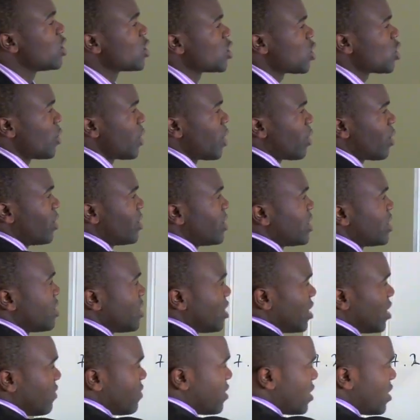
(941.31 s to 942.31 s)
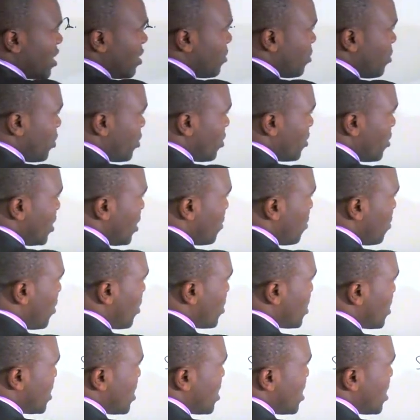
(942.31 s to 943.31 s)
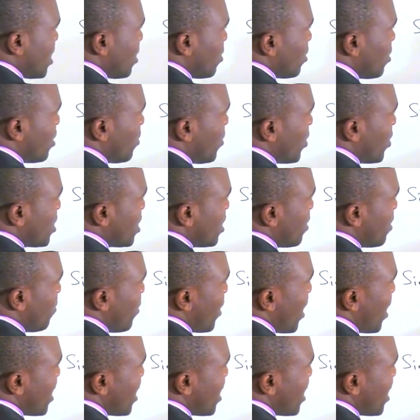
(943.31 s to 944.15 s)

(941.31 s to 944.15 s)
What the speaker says: So we're going single deposit